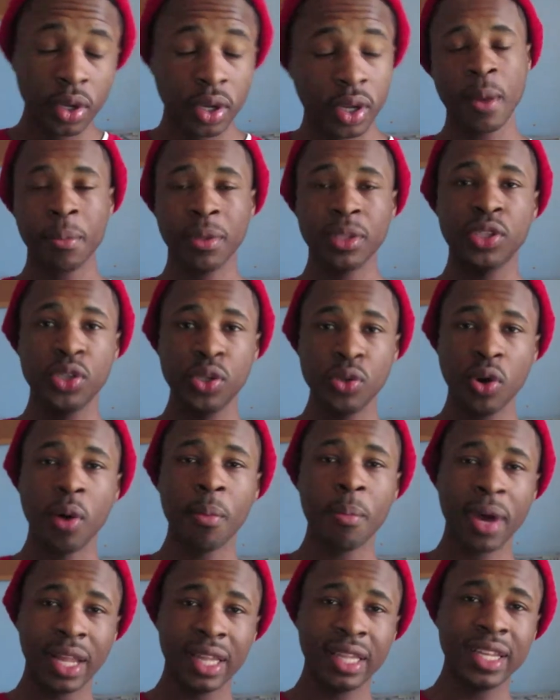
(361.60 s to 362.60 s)
Number two
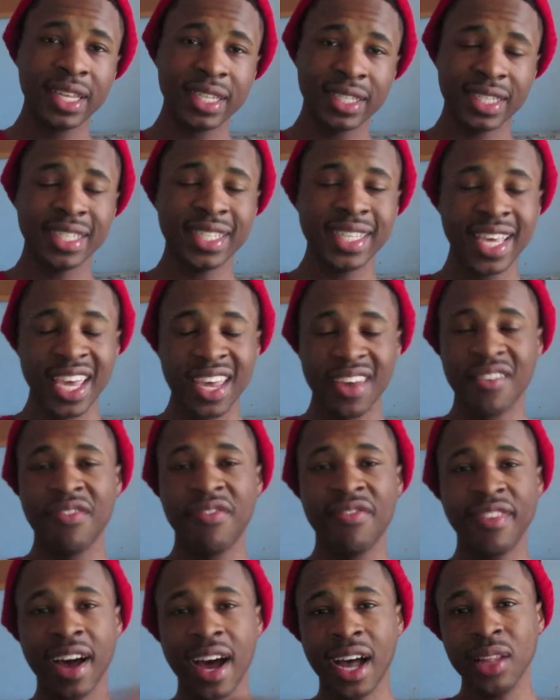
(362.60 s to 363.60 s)
on my list is It
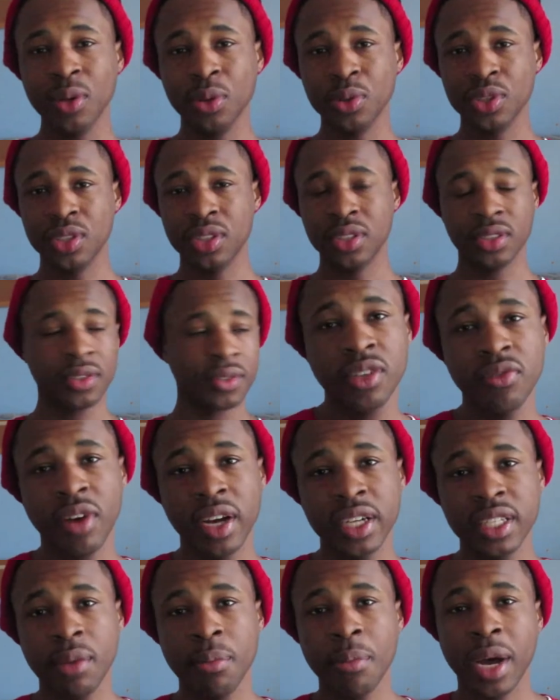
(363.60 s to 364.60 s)
Follows,
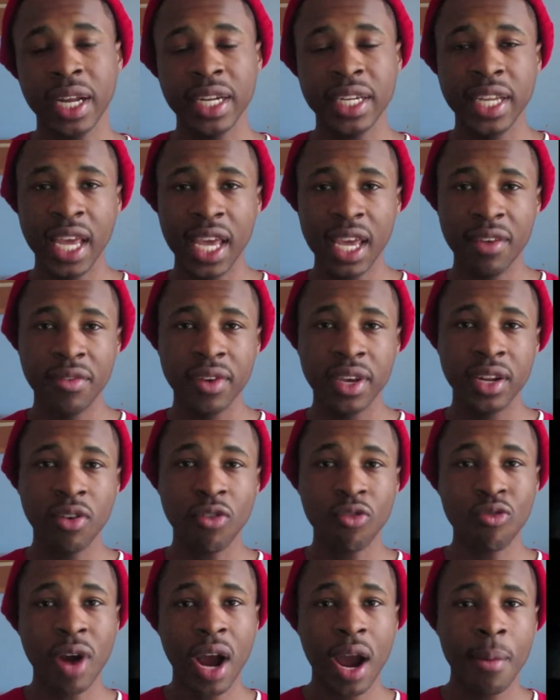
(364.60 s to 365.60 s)
directed by David
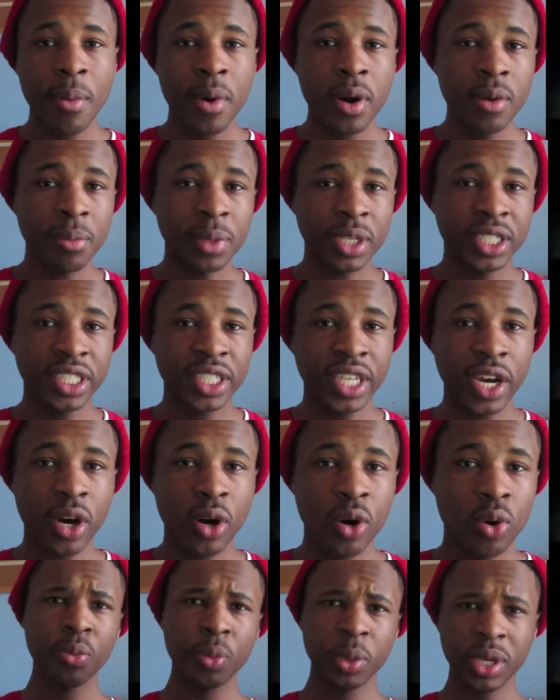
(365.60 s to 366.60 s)
Robert
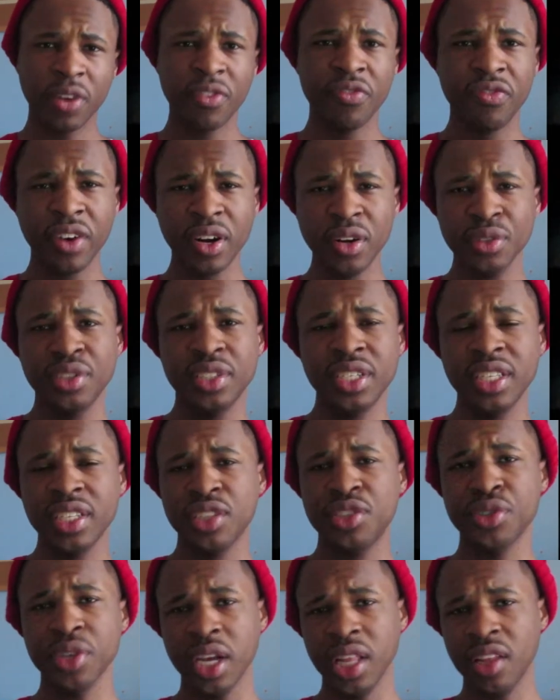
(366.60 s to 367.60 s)
Mitchell. When I first seen the
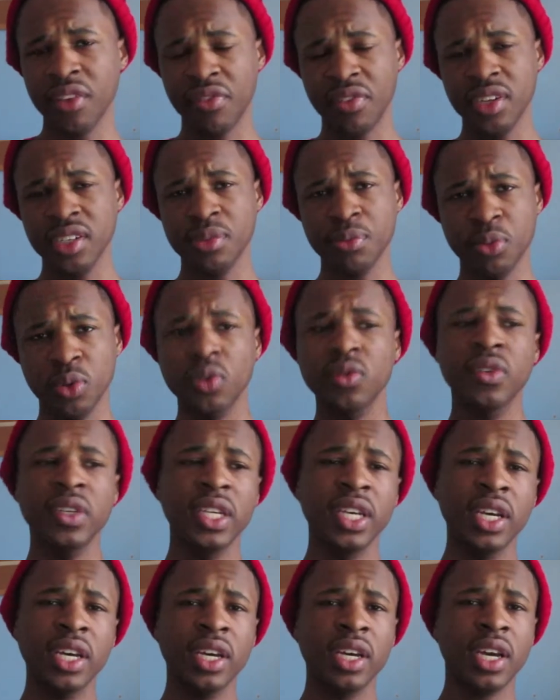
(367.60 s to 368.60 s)
trailer for this movie,
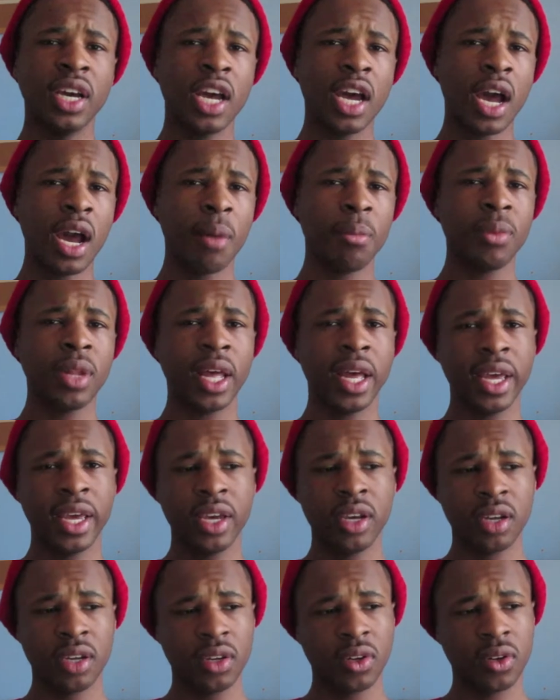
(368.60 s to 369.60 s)
I'm like,
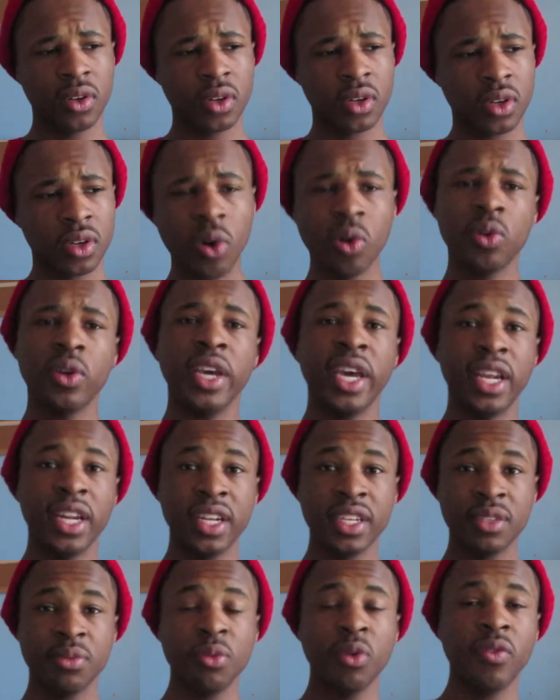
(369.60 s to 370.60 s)
okay,
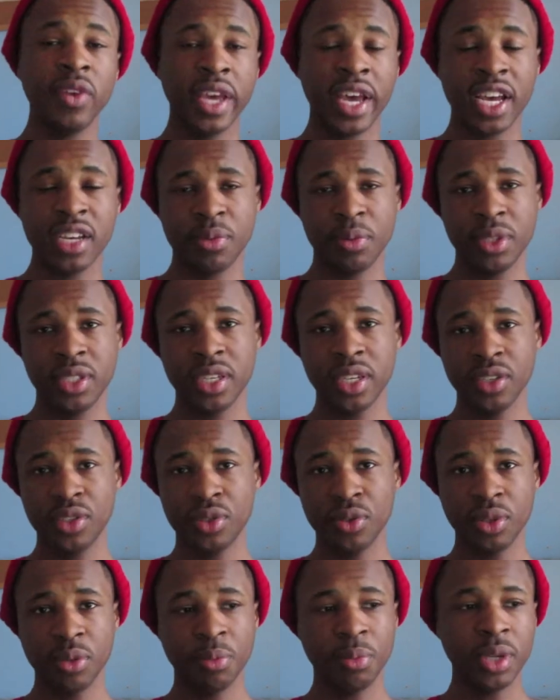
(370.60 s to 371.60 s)
this movie has
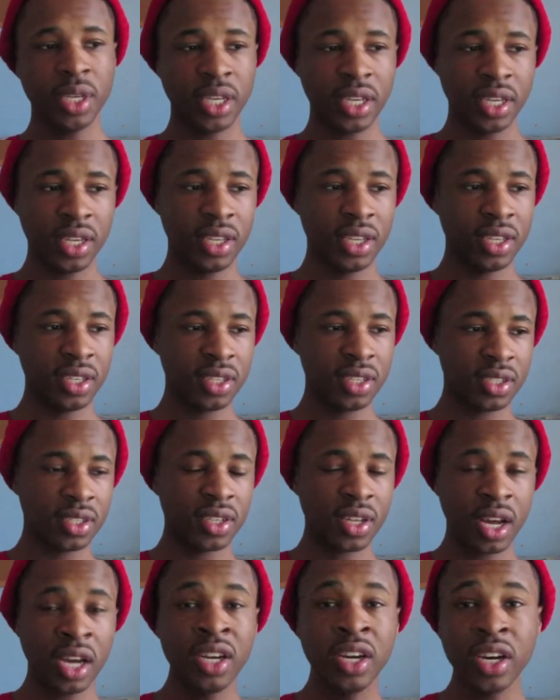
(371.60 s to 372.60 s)
potential to be
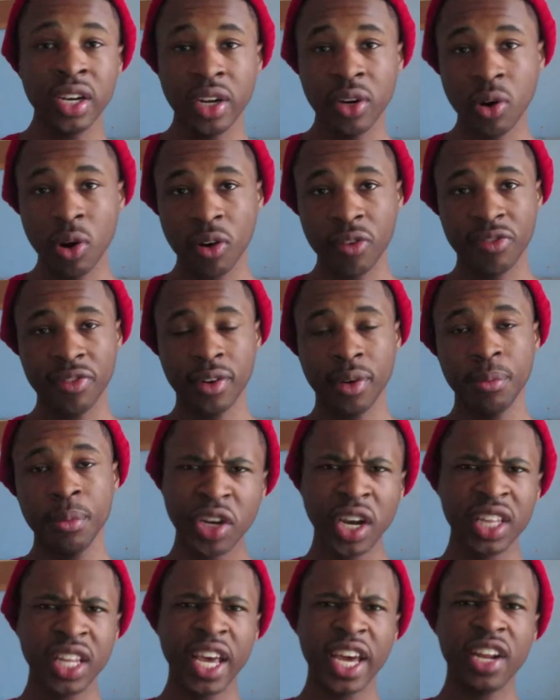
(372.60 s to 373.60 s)
a good horror film. The
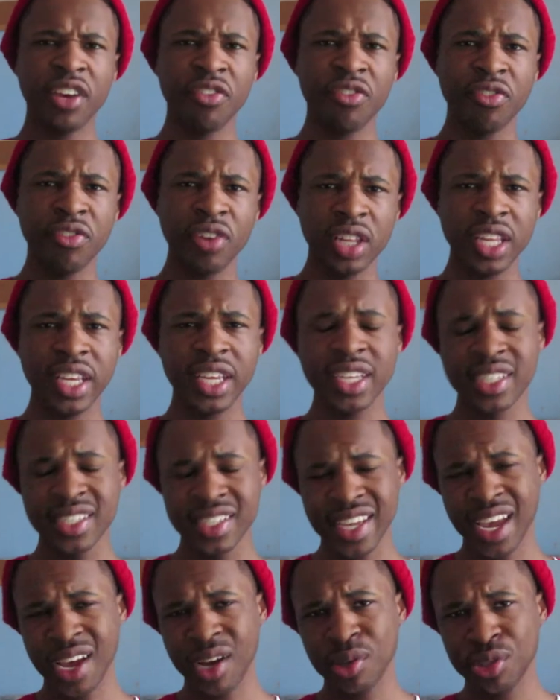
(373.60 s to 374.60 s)
trailer had a really good
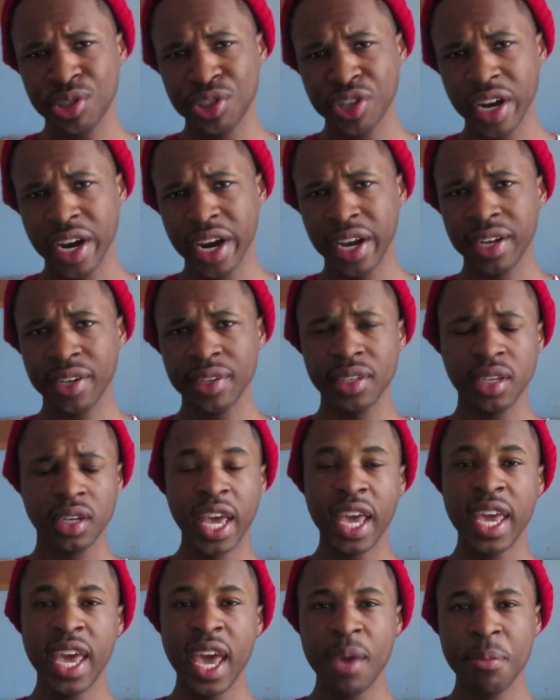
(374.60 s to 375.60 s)
soundtrack.
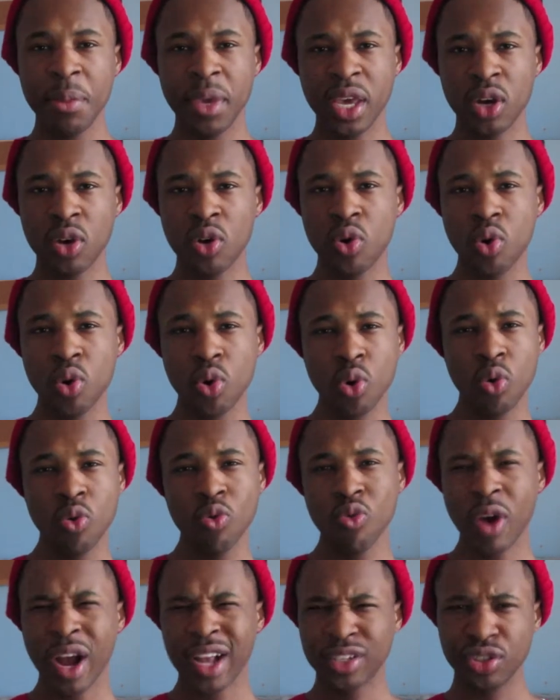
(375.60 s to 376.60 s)
It gave me a cool
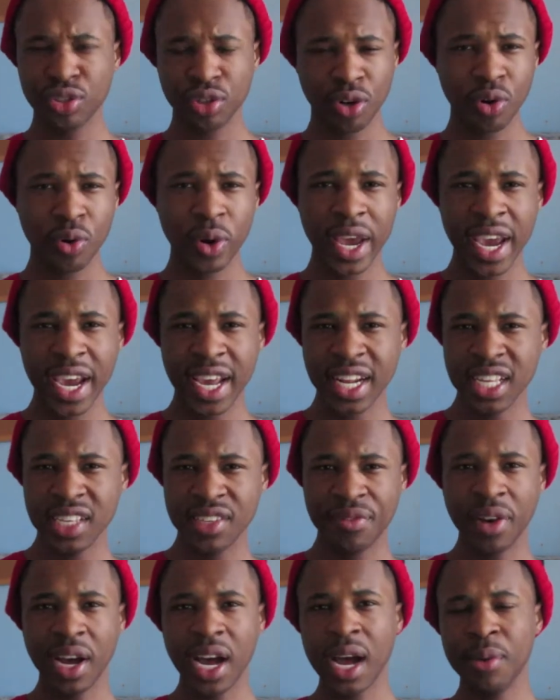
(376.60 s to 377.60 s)
retro 80s
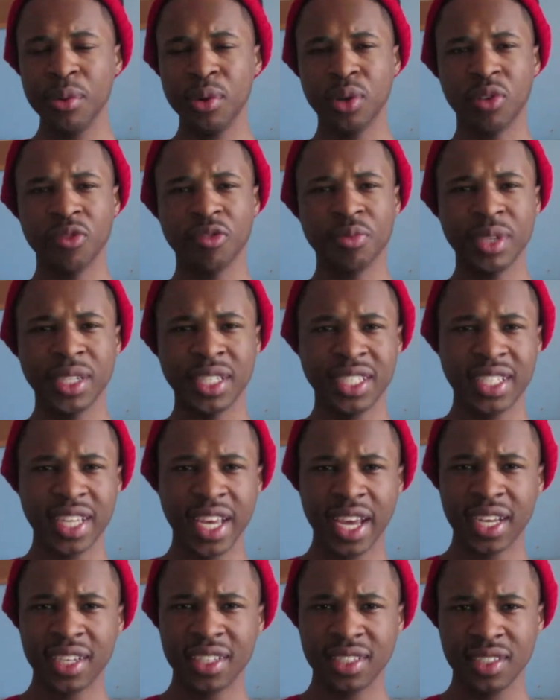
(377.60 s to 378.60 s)
vibe, you know, from the
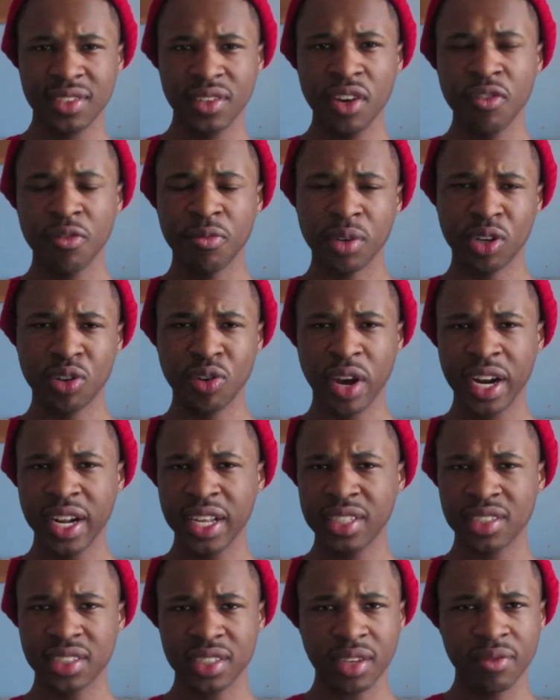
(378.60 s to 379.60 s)
text, from the
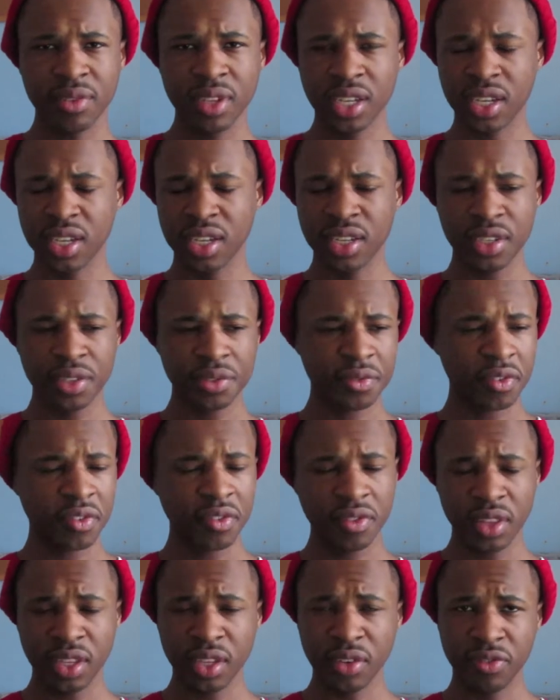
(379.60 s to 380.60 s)
credits of the
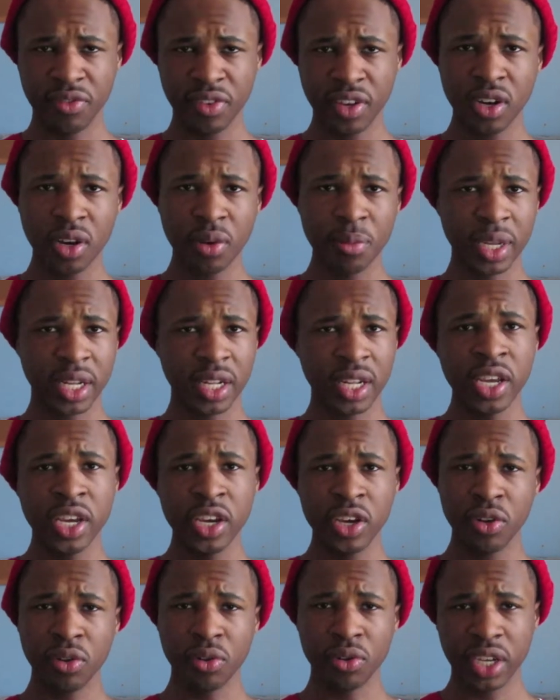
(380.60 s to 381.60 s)
film, and
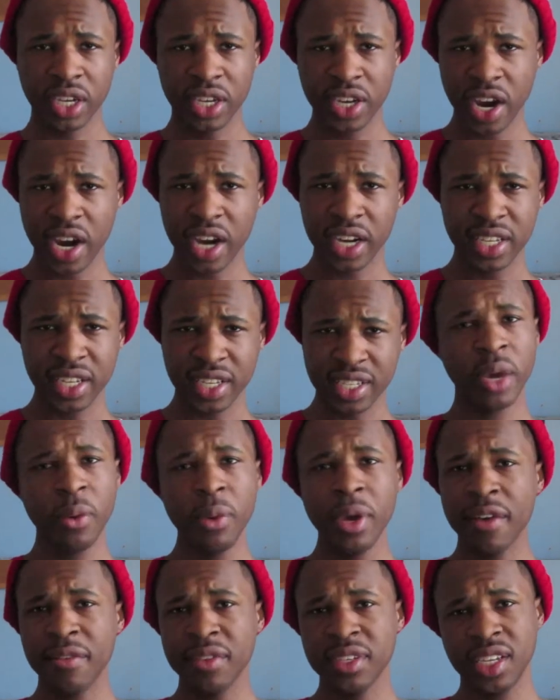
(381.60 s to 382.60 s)
you know, the characters.
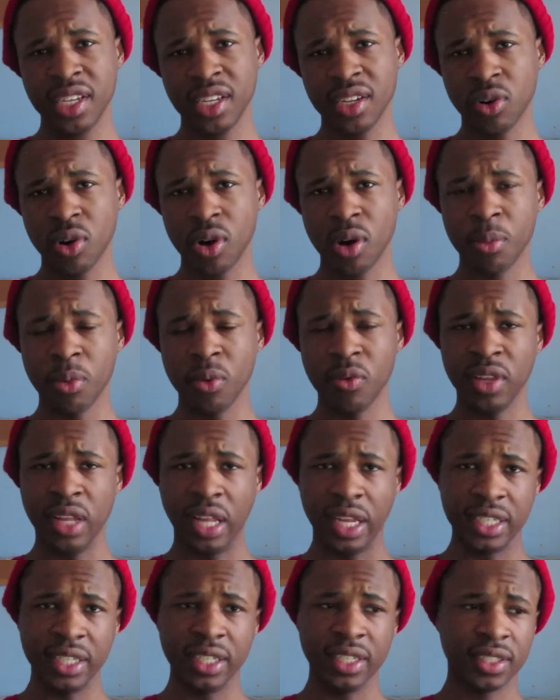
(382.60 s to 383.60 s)
We haven't seen a horror movie
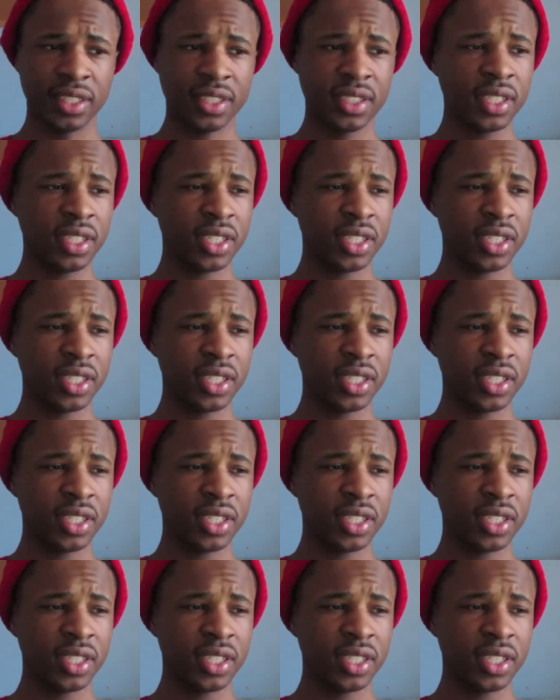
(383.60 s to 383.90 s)
like this,